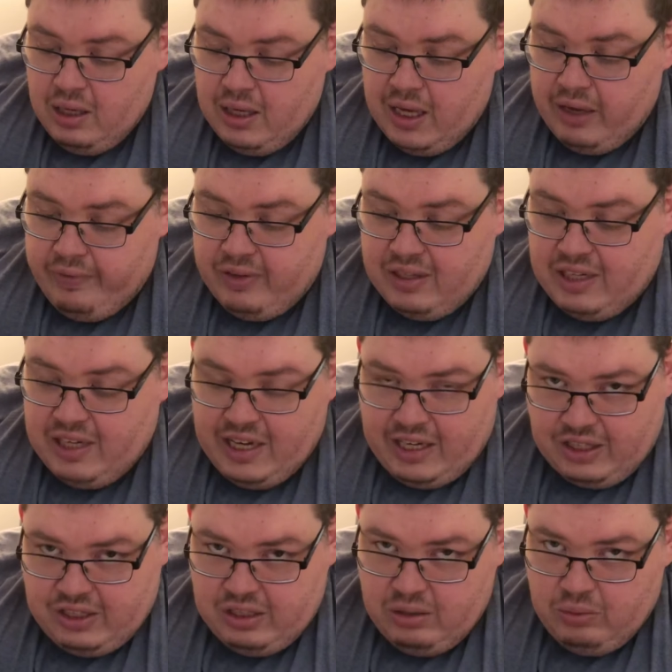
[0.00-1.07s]
even
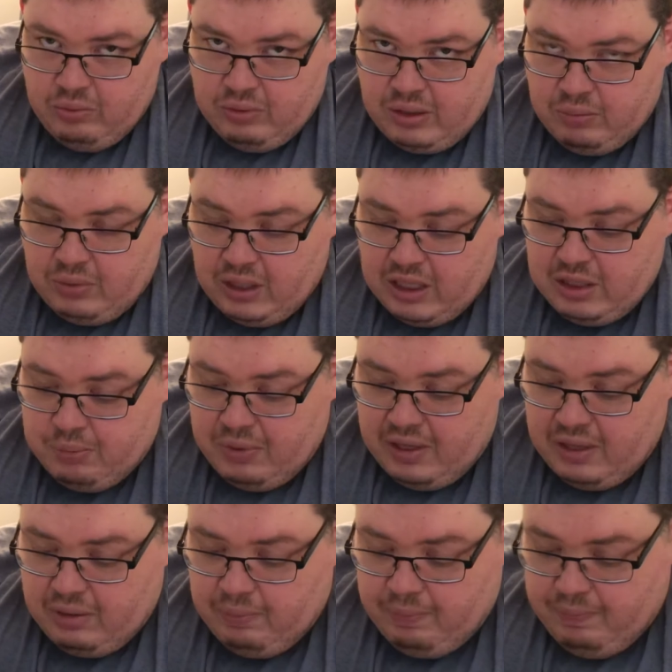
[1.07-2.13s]
ticks will sometimes be
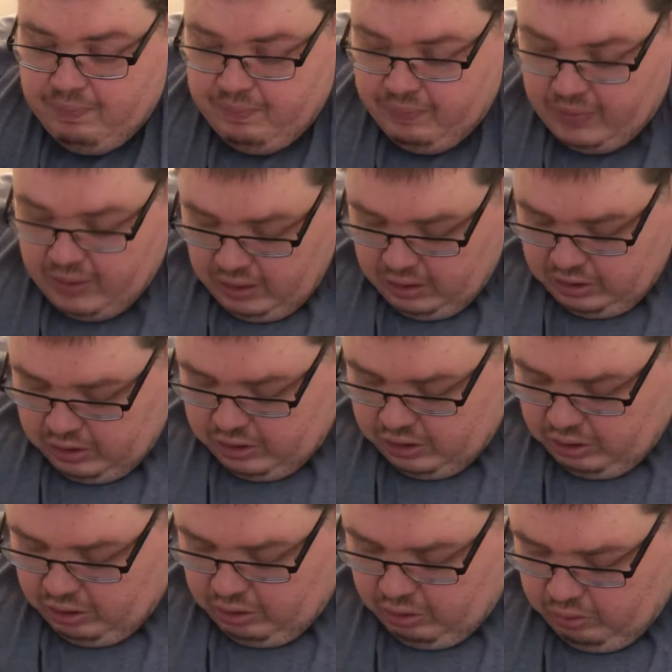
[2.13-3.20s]
in them.
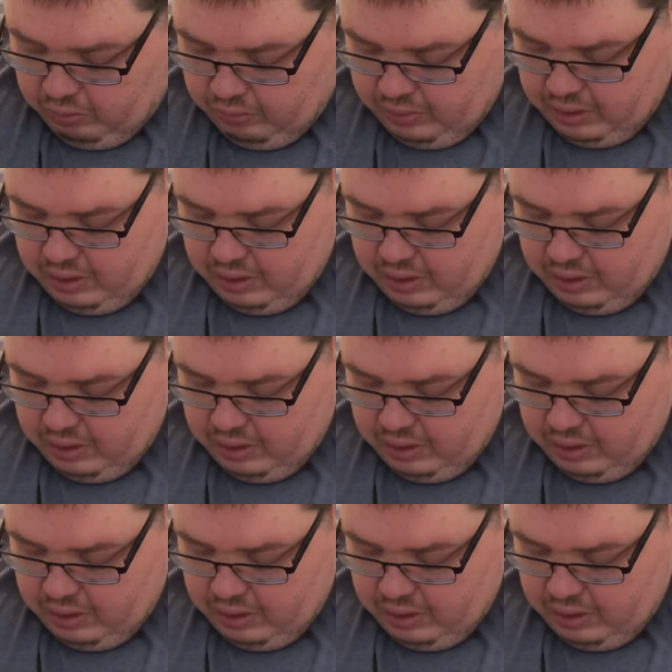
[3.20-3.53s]
So